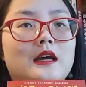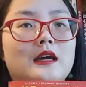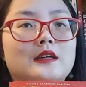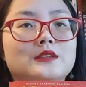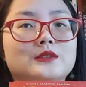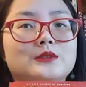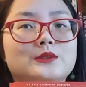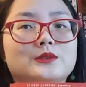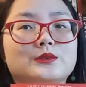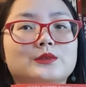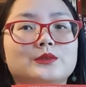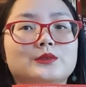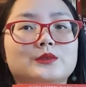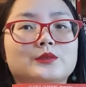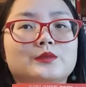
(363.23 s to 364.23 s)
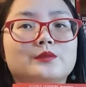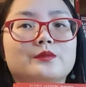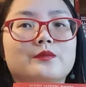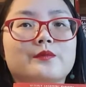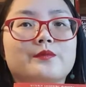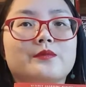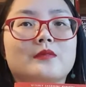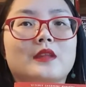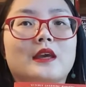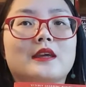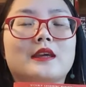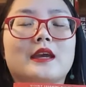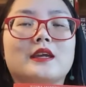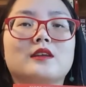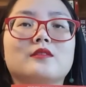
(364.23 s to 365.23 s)
and so
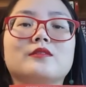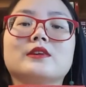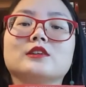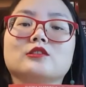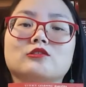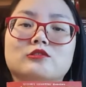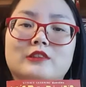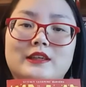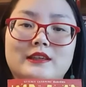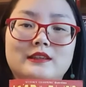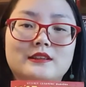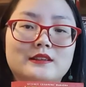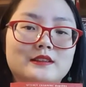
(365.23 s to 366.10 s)
it kind of felt right